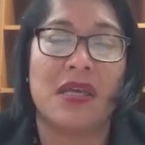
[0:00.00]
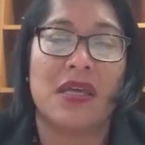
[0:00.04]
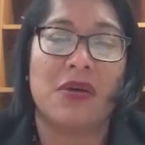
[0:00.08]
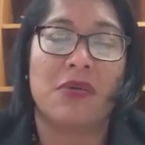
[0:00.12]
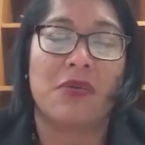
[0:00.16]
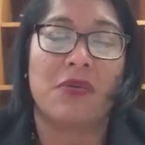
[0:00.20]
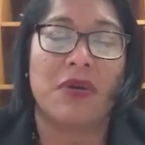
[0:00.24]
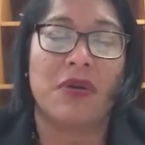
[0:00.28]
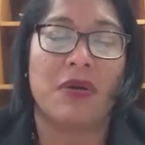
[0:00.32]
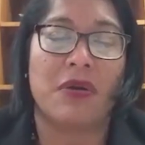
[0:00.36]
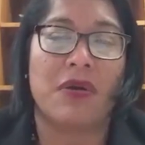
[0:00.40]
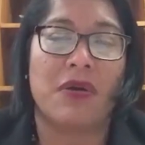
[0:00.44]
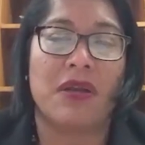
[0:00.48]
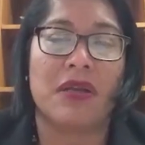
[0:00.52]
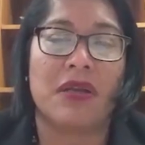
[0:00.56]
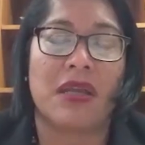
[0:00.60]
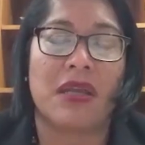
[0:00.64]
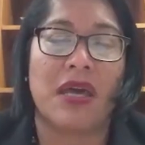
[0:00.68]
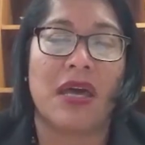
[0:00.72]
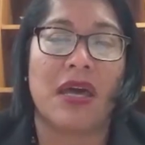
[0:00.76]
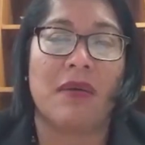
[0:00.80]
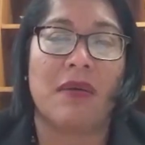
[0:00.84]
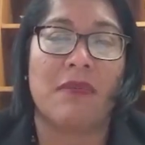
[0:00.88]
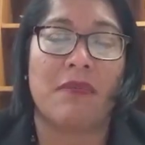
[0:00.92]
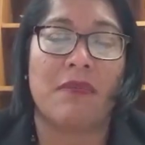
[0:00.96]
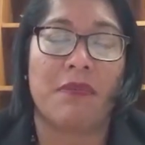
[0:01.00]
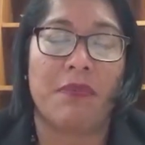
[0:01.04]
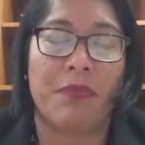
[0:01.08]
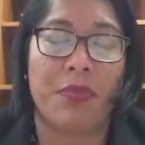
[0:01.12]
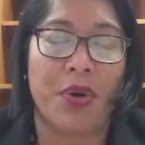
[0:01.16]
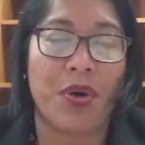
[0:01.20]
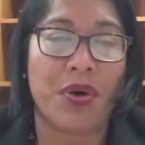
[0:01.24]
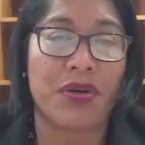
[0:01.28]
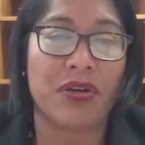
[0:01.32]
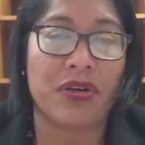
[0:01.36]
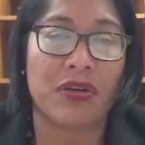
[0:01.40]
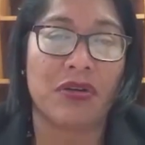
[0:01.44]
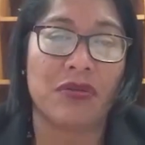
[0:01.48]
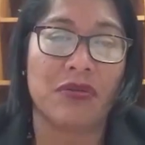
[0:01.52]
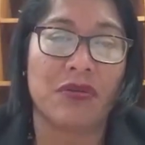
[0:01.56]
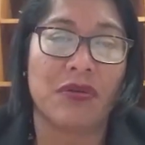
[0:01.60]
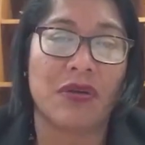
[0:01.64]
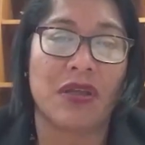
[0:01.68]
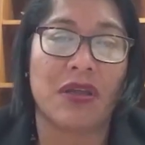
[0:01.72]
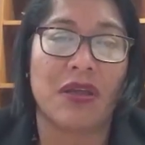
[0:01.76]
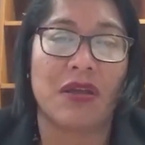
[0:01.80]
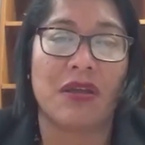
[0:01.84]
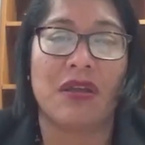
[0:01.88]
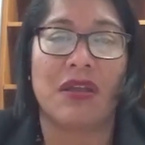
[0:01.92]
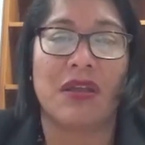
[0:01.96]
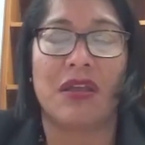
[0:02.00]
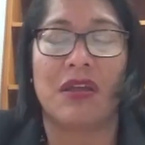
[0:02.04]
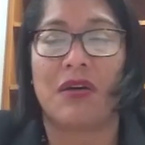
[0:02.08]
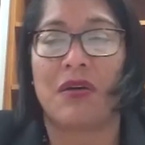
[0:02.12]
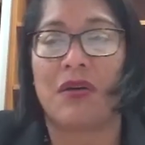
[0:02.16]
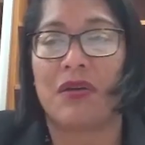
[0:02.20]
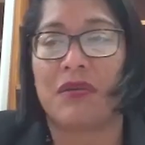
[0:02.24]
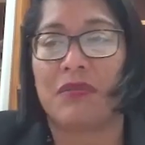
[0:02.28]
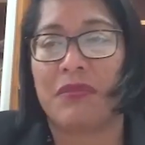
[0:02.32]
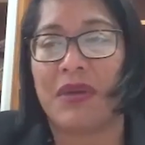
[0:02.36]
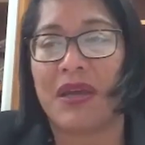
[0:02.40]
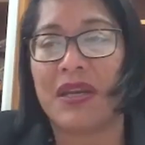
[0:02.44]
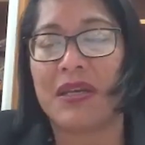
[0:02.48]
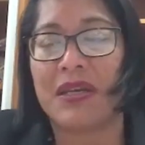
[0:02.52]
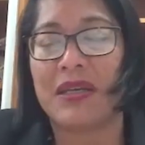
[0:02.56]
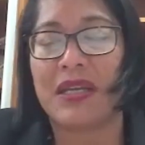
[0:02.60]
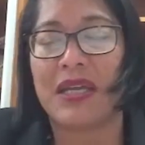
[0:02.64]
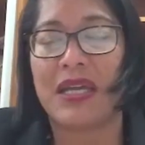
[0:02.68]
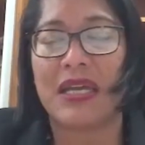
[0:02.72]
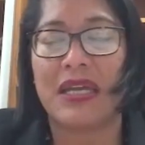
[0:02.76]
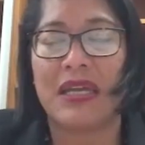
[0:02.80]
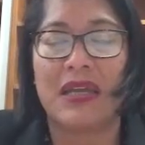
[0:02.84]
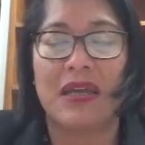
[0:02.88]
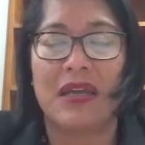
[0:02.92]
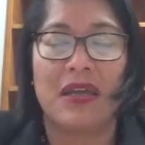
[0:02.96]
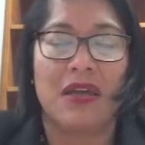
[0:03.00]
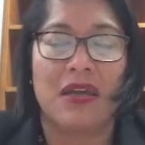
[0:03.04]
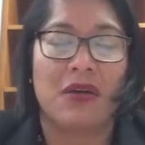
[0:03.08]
We're in Porirua on Monday,